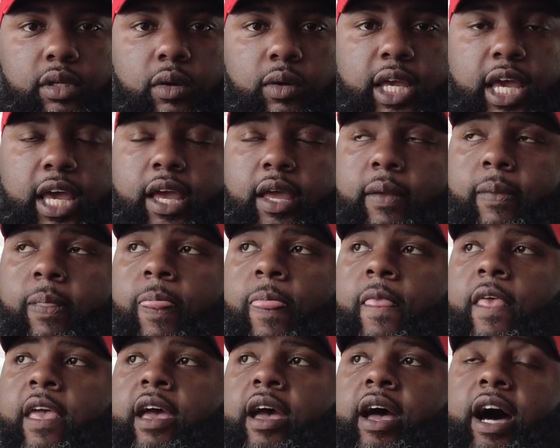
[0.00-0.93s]
Okay,
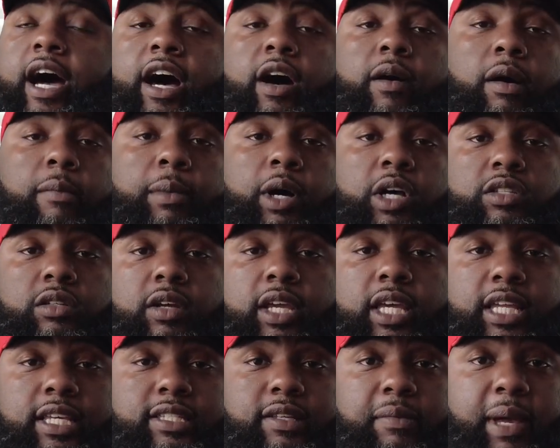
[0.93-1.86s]
I'm also
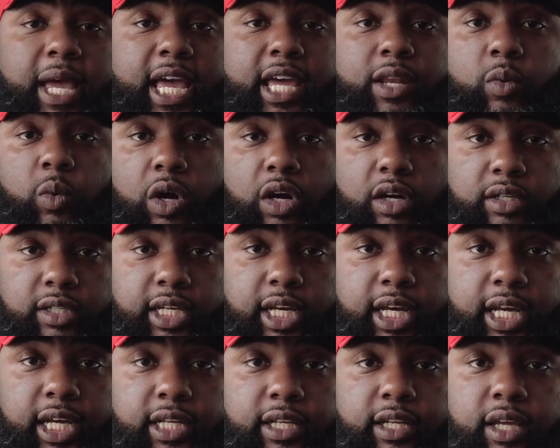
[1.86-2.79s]
getting some head work
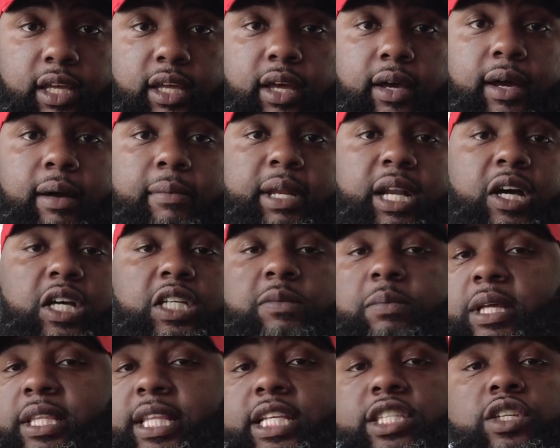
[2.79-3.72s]
done, and I'll
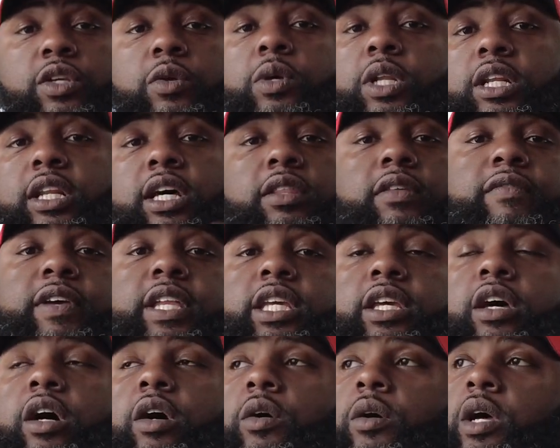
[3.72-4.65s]
explain that to you in another
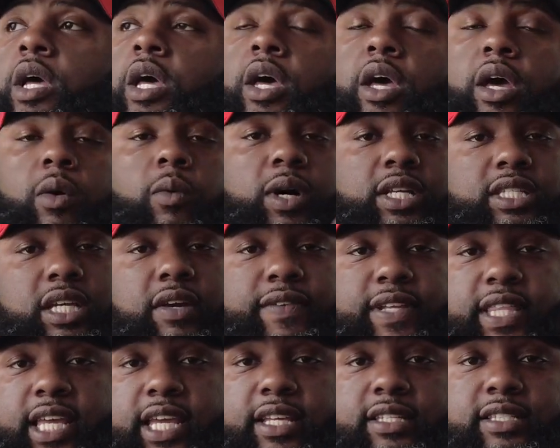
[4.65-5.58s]
video once
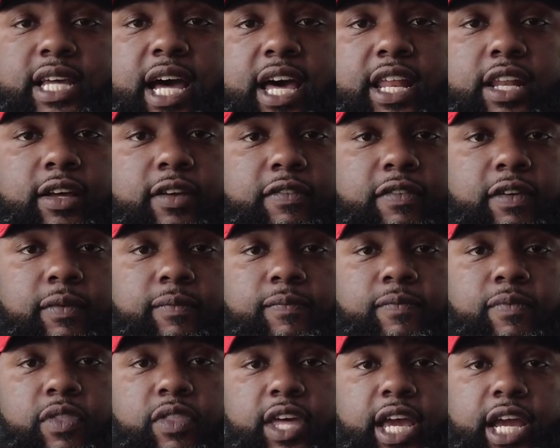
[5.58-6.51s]
everything is kind of
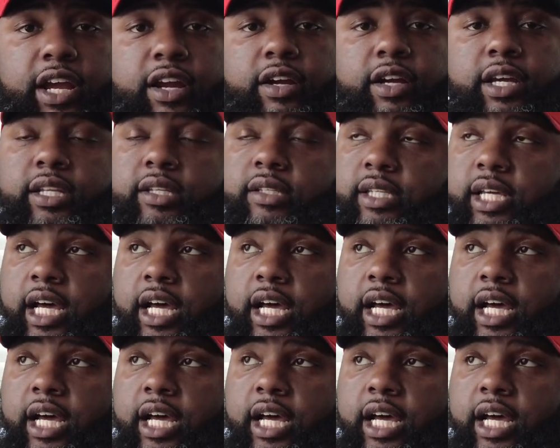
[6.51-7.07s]
there and